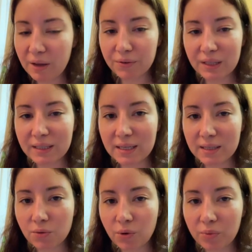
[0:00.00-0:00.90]
feel like
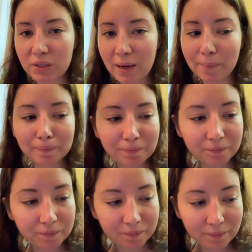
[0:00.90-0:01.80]
dancing one more time.
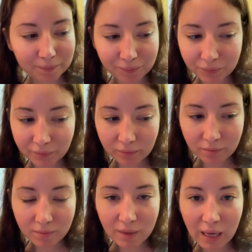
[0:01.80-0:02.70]

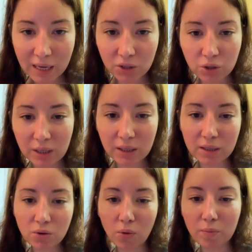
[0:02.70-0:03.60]
And drinking
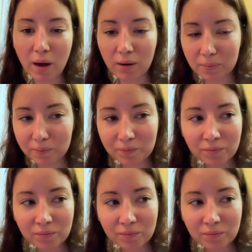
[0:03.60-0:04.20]
this whole bottle.